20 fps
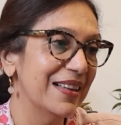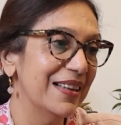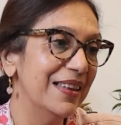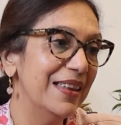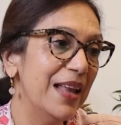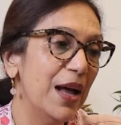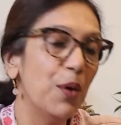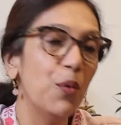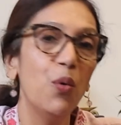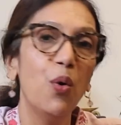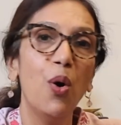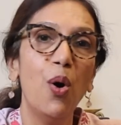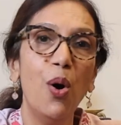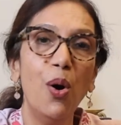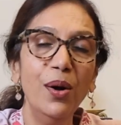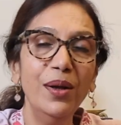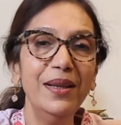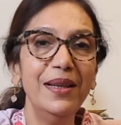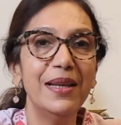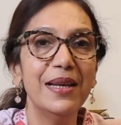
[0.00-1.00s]
Now
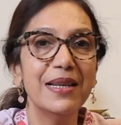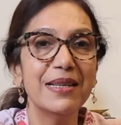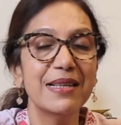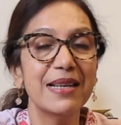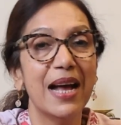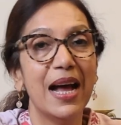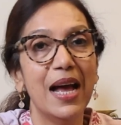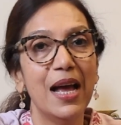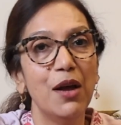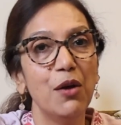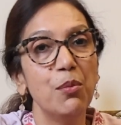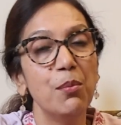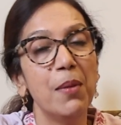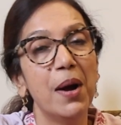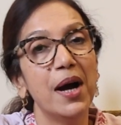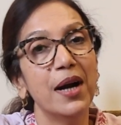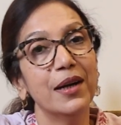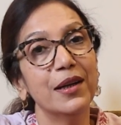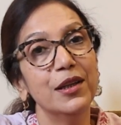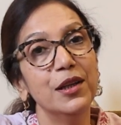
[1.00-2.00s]
on this I have
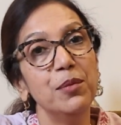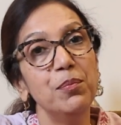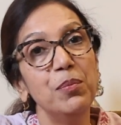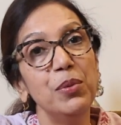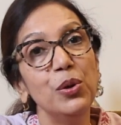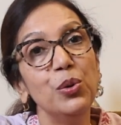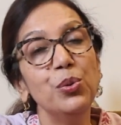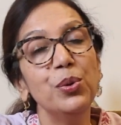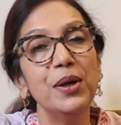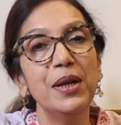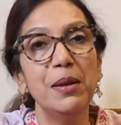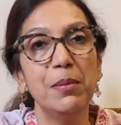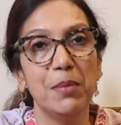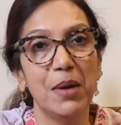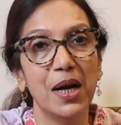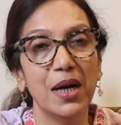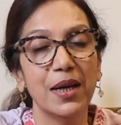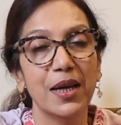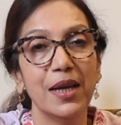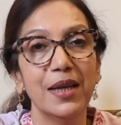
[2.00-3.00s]
marked the pleural
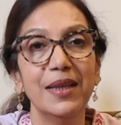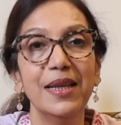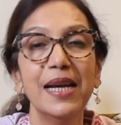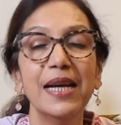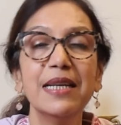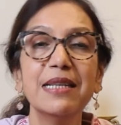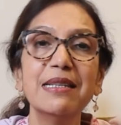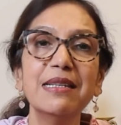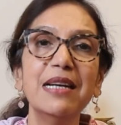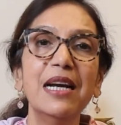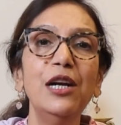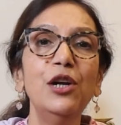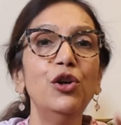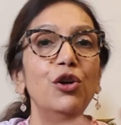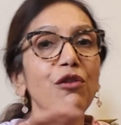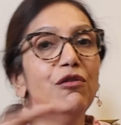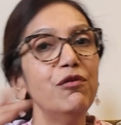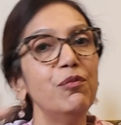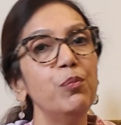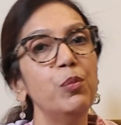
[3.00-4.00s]
marking, the extent
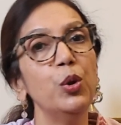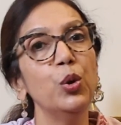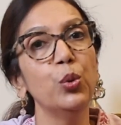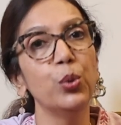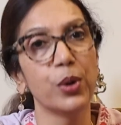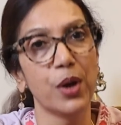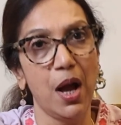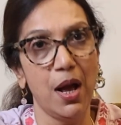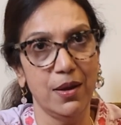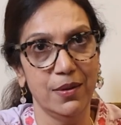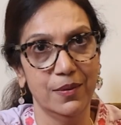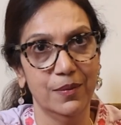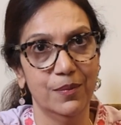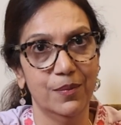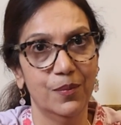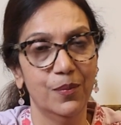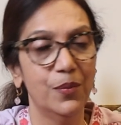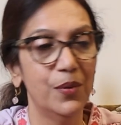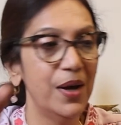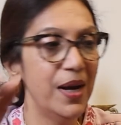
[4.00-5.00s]
of pleura,
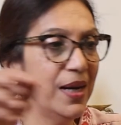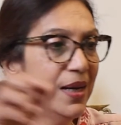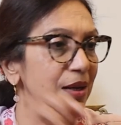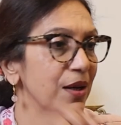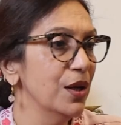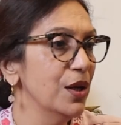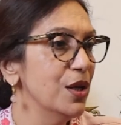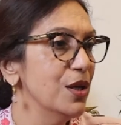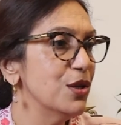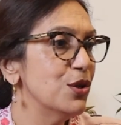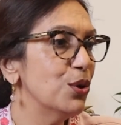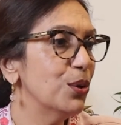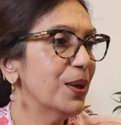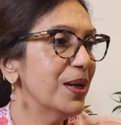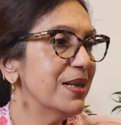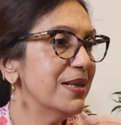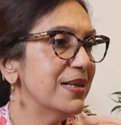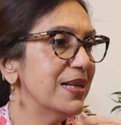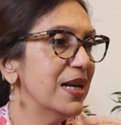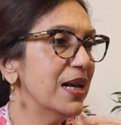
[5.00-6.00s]
right? So you
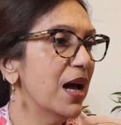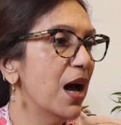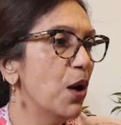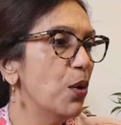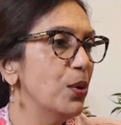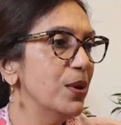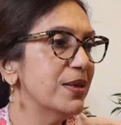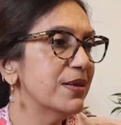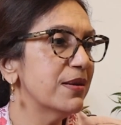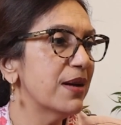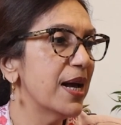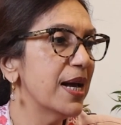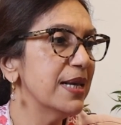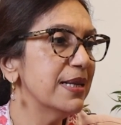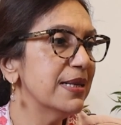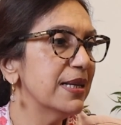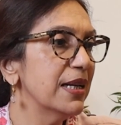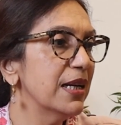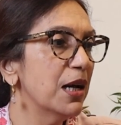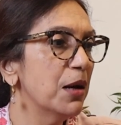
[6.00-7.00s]
can see how it's
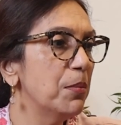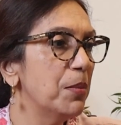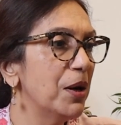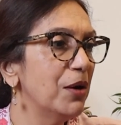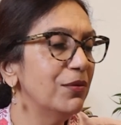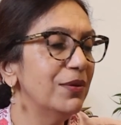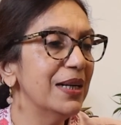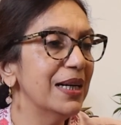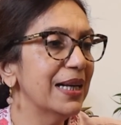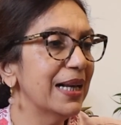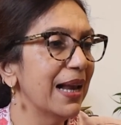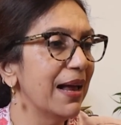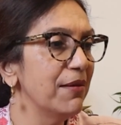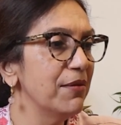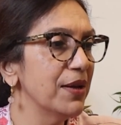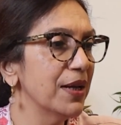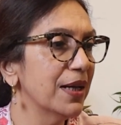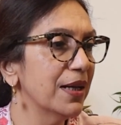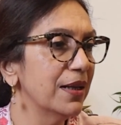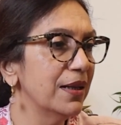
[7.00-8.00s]
rising above the
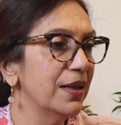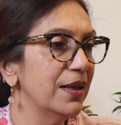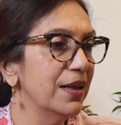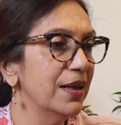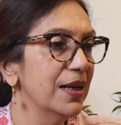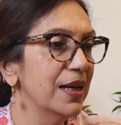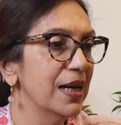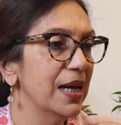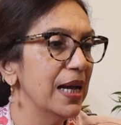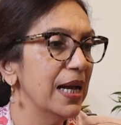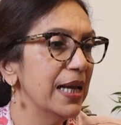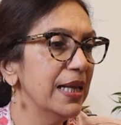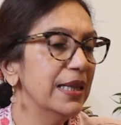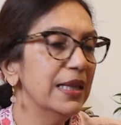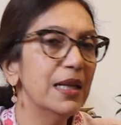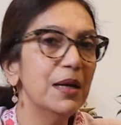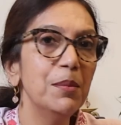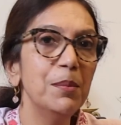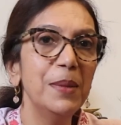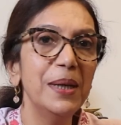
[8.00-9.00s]
clavicle in
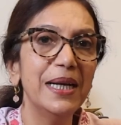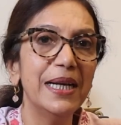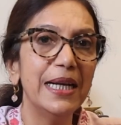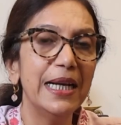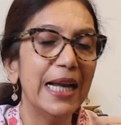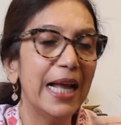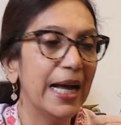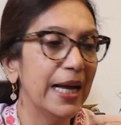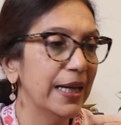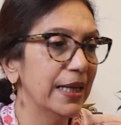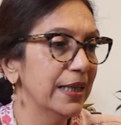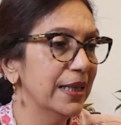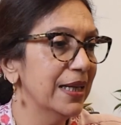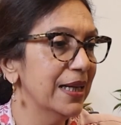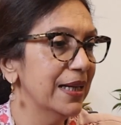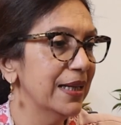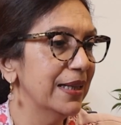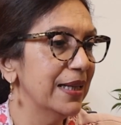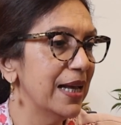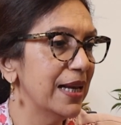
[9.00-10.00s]
the midline,
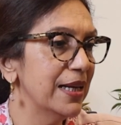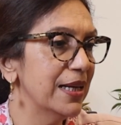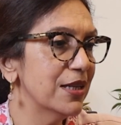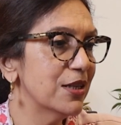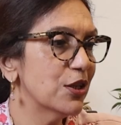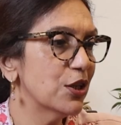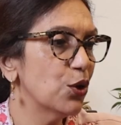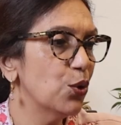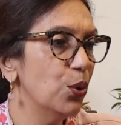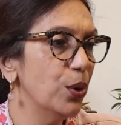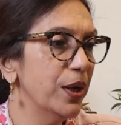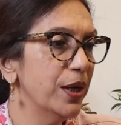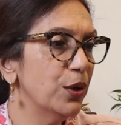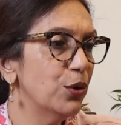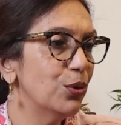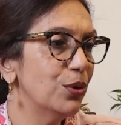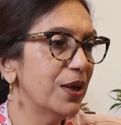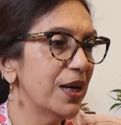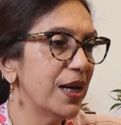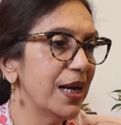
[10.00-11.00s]
then it's
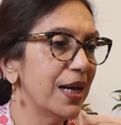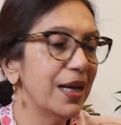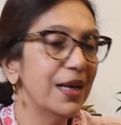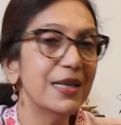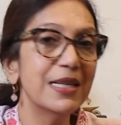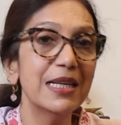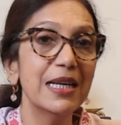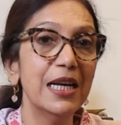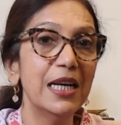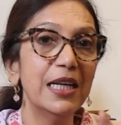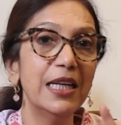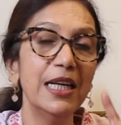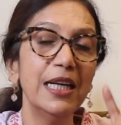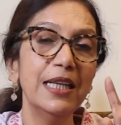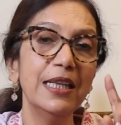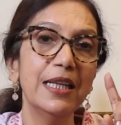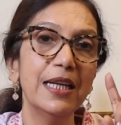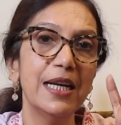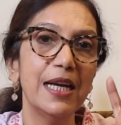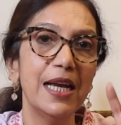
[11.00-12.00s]

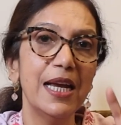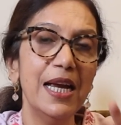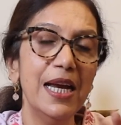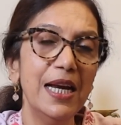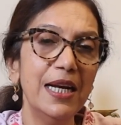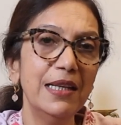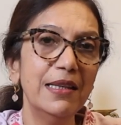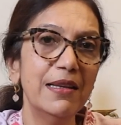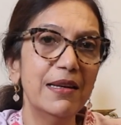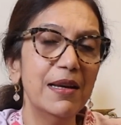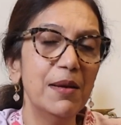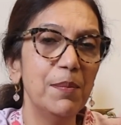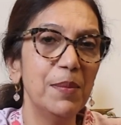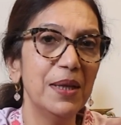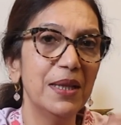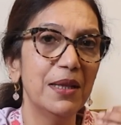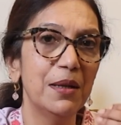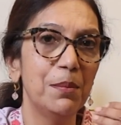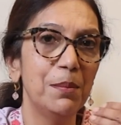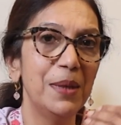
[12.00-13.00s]
hitting the 8th rib
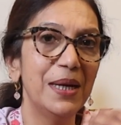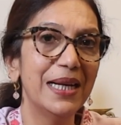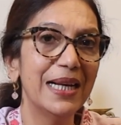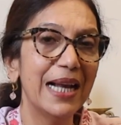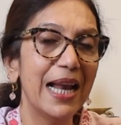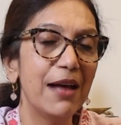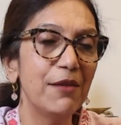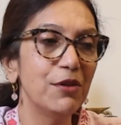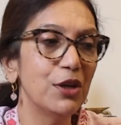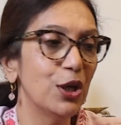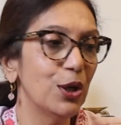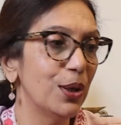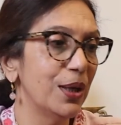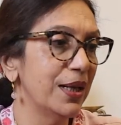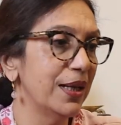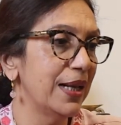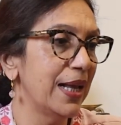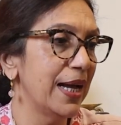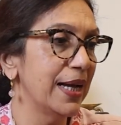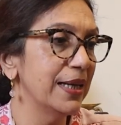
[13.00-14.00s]
in the
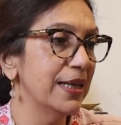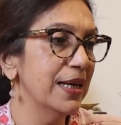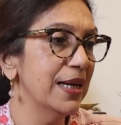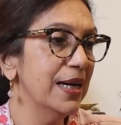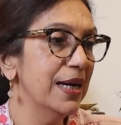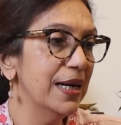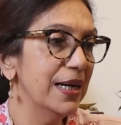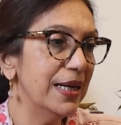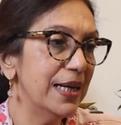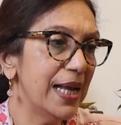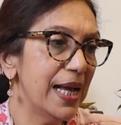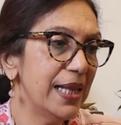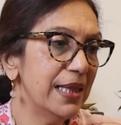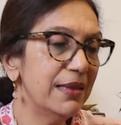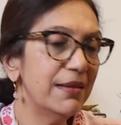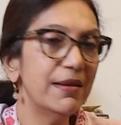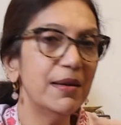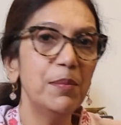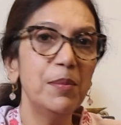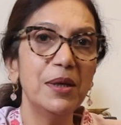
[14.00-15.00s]
midclavicular line,
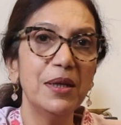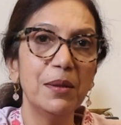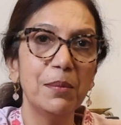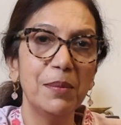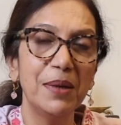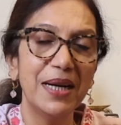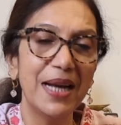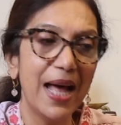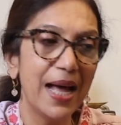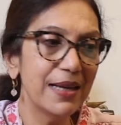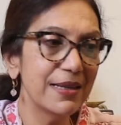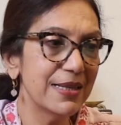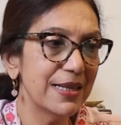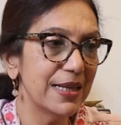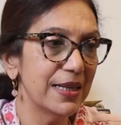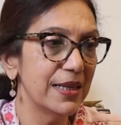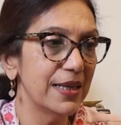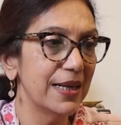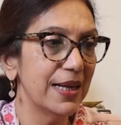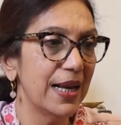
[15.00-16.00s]
10th rib in the
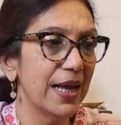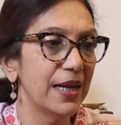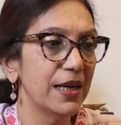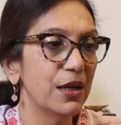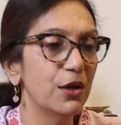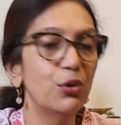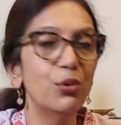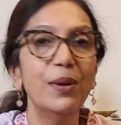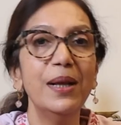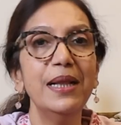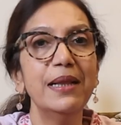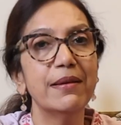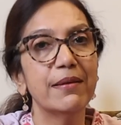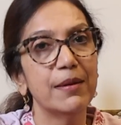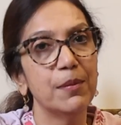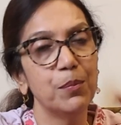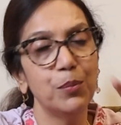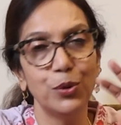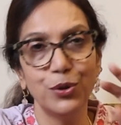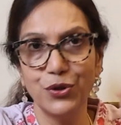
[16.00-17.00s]
midaxillary line, 12th
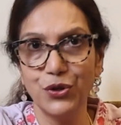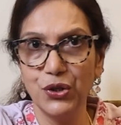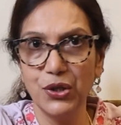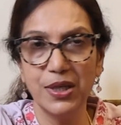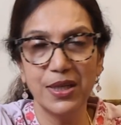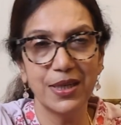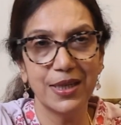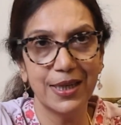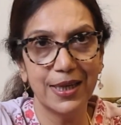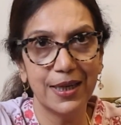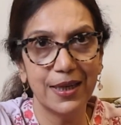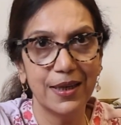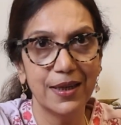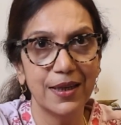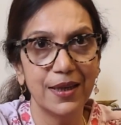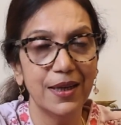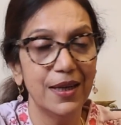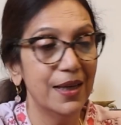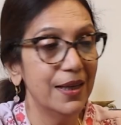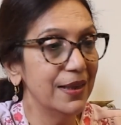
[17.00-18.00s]
rib posteriorly.
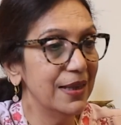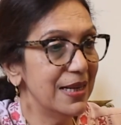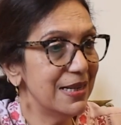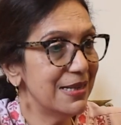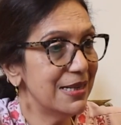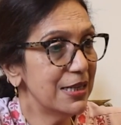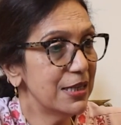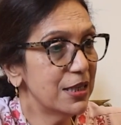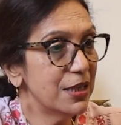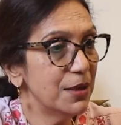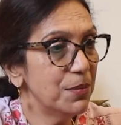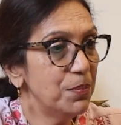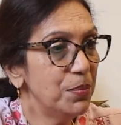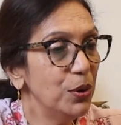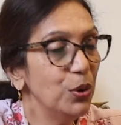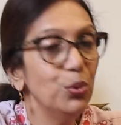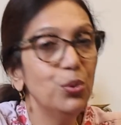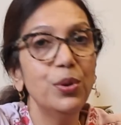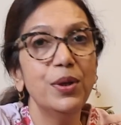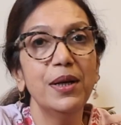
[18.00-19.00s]
This is the
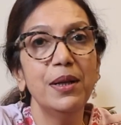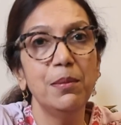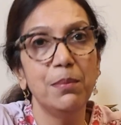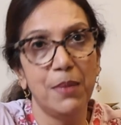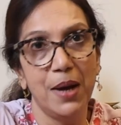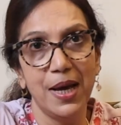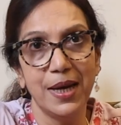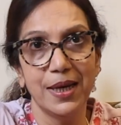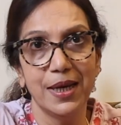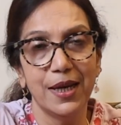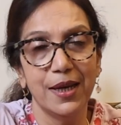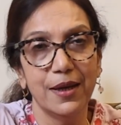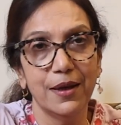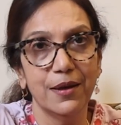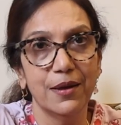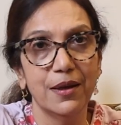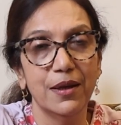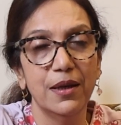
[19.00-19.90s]
pleural marking.